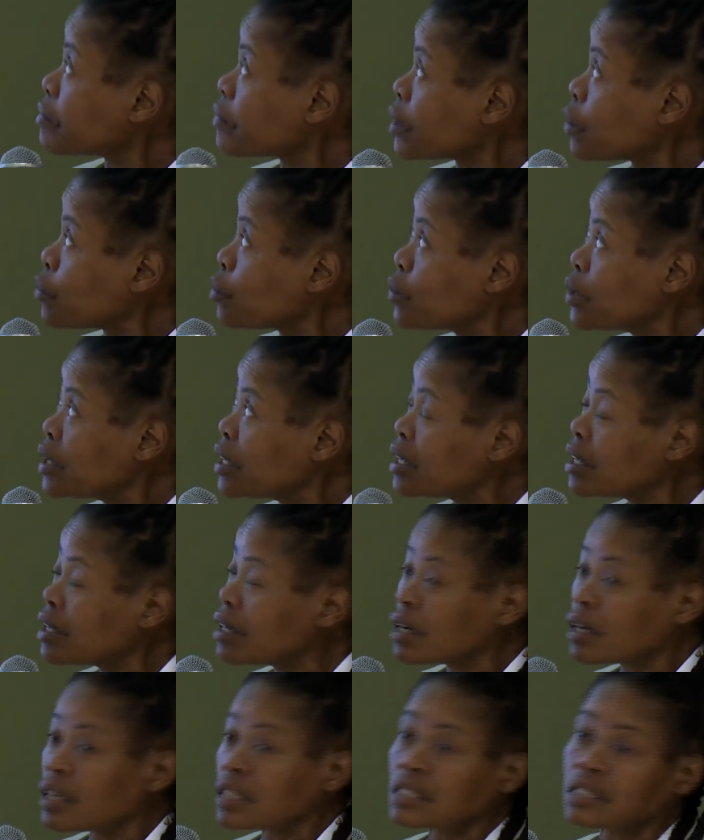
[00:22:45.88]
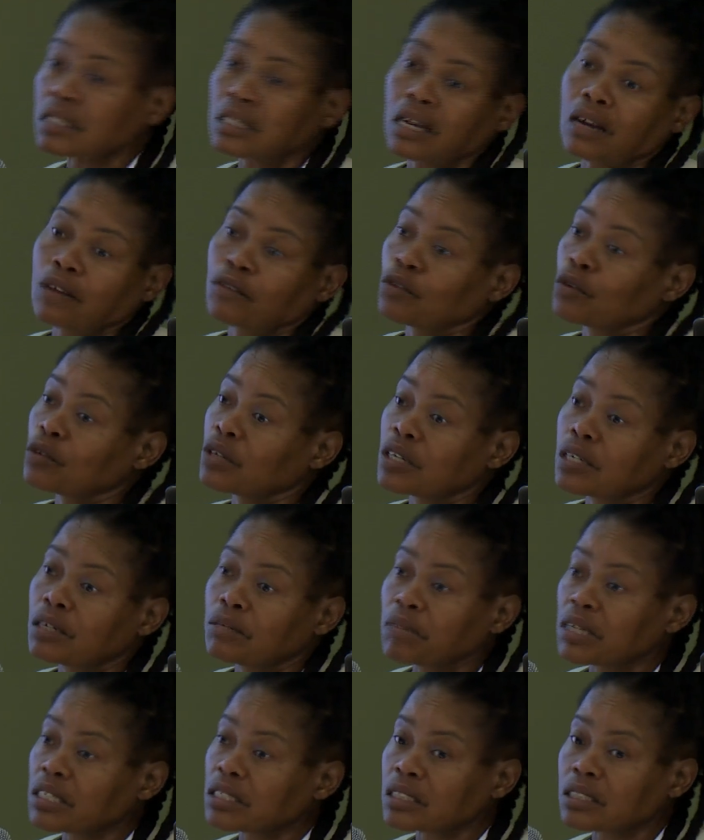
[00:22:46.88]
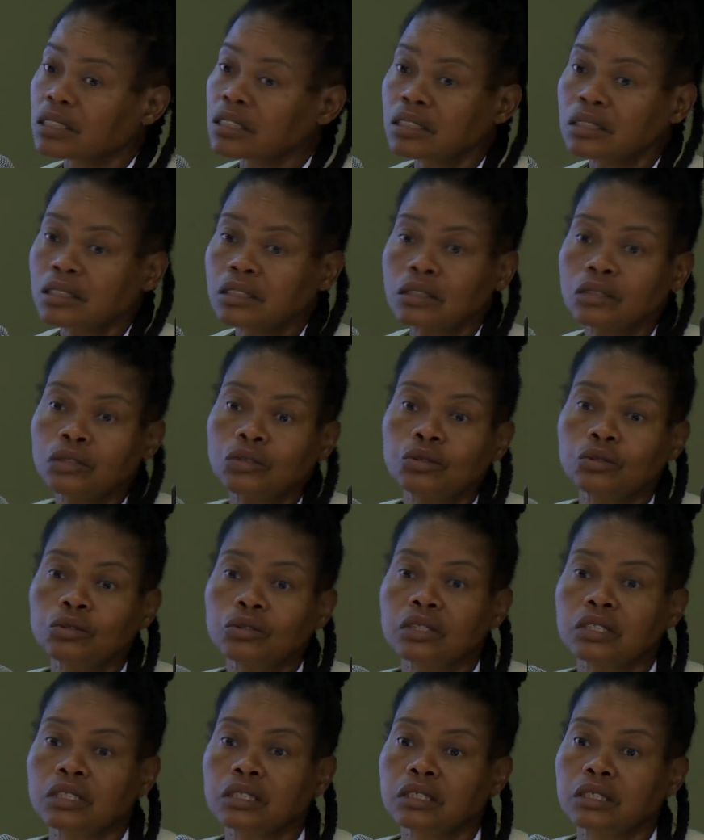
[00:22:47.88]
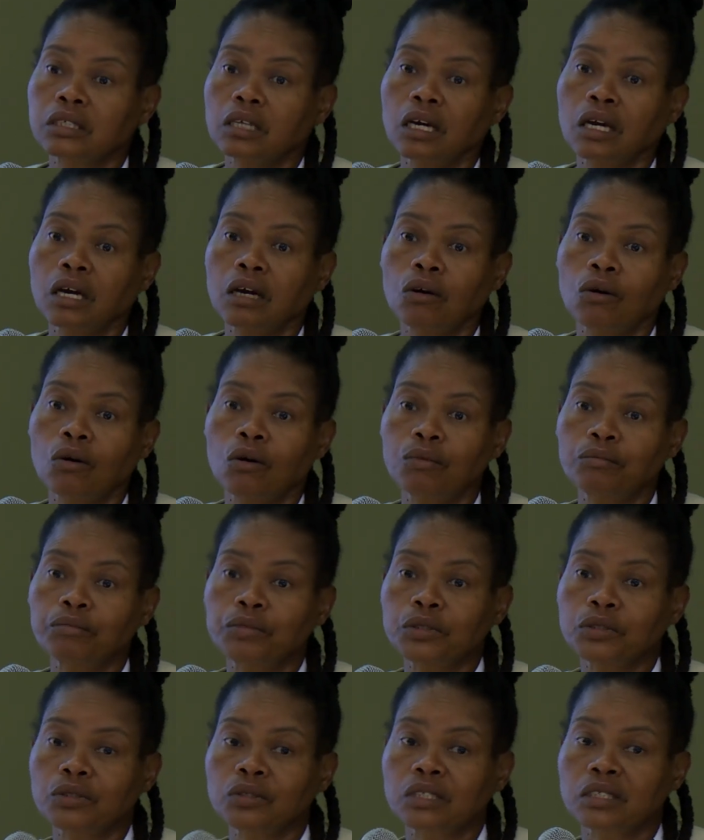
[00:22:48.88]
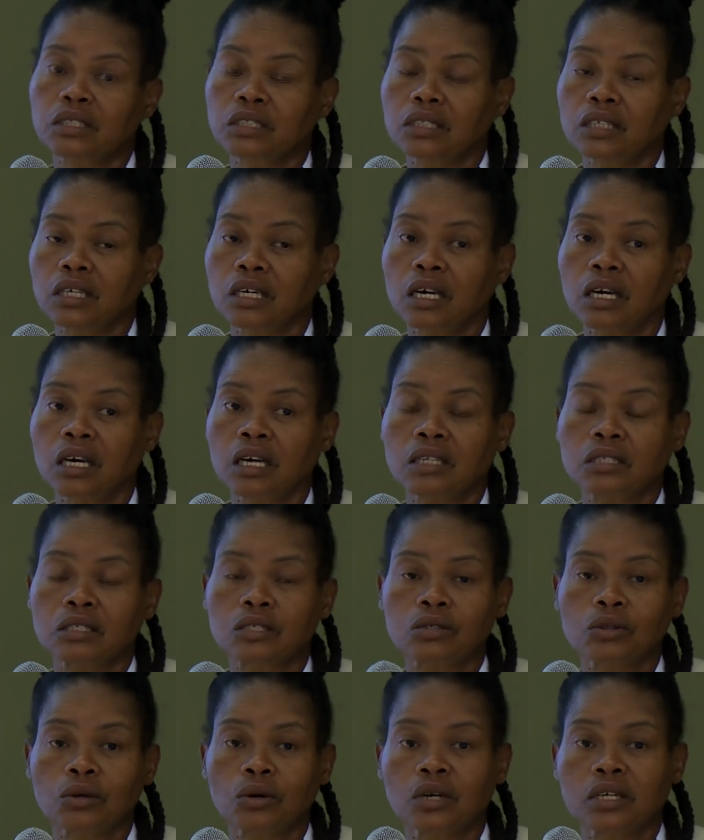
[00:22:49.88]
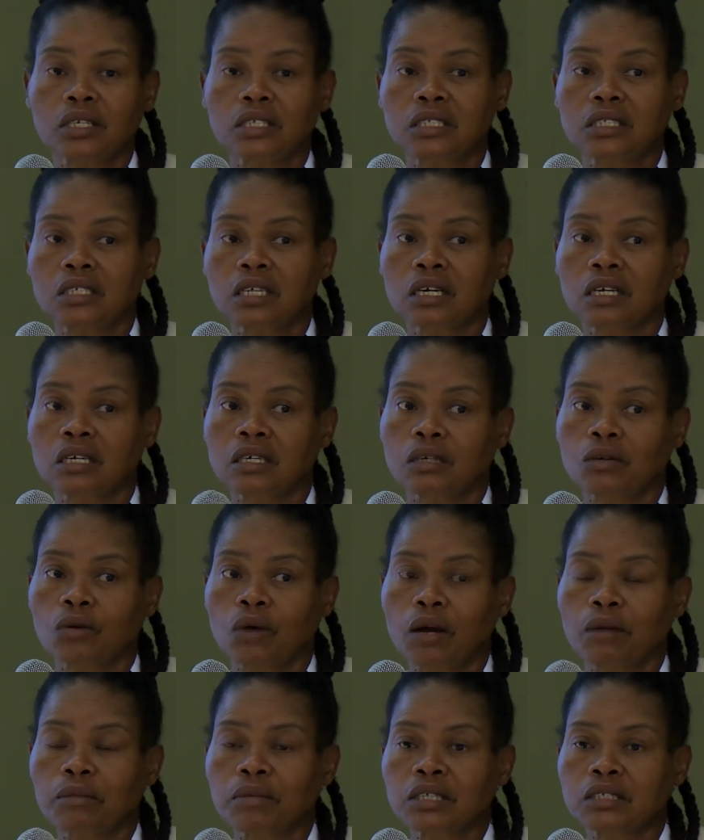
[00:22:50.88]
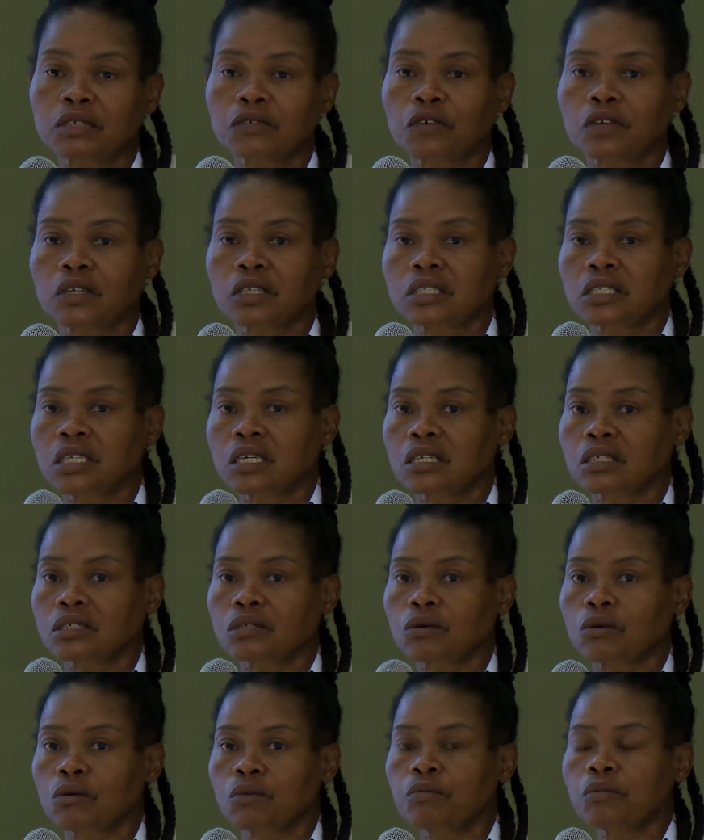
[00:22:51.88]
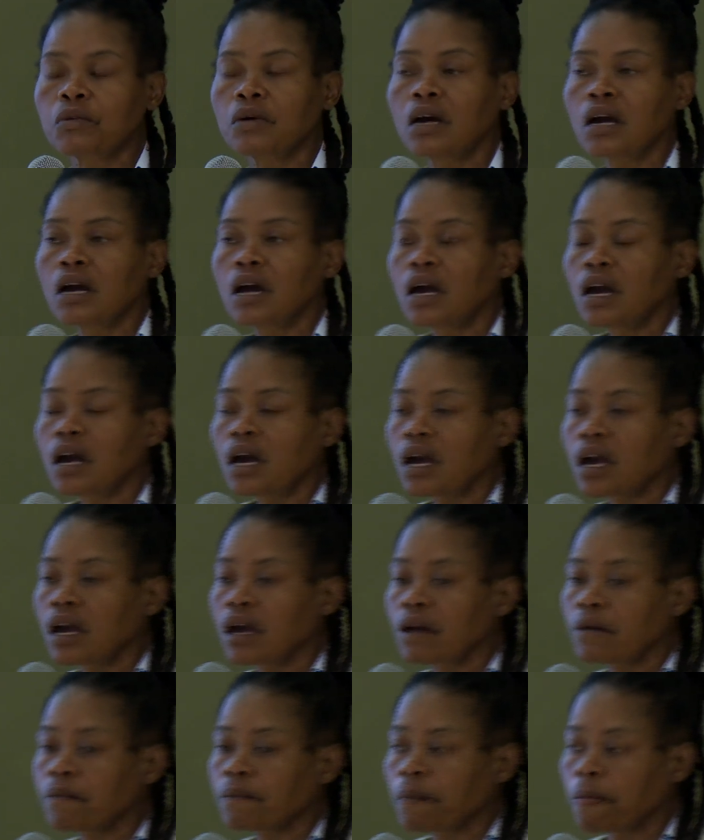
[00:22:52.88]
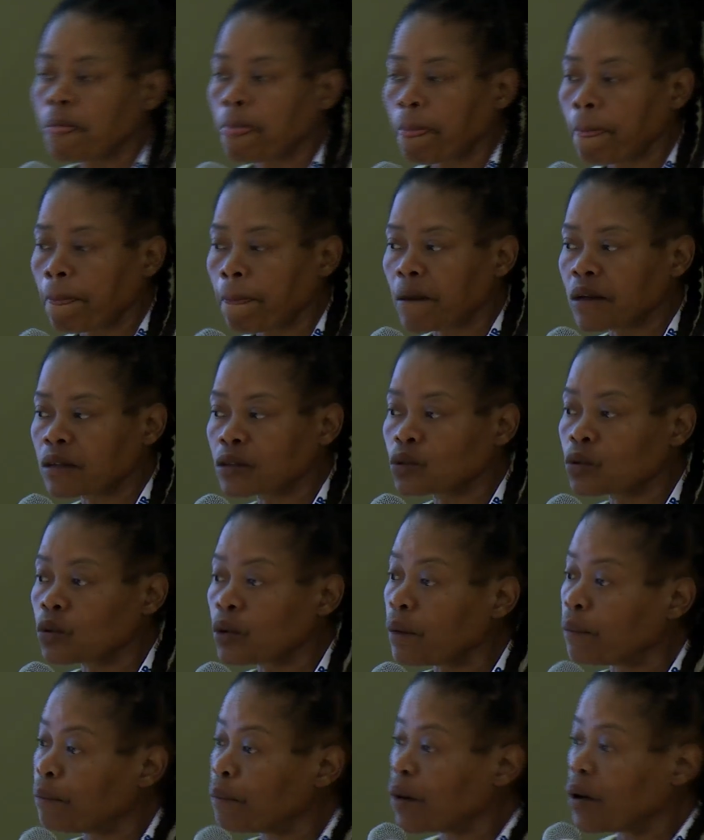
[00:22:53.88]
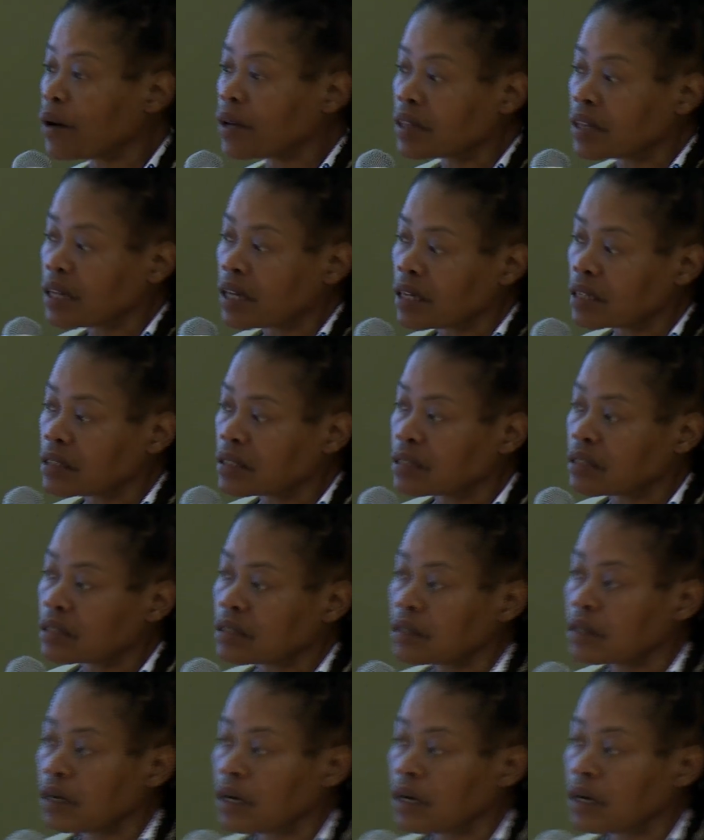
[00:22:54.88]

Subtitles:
We, as I've already mentioned, huge compute and storage requirements for the telescope, to a point that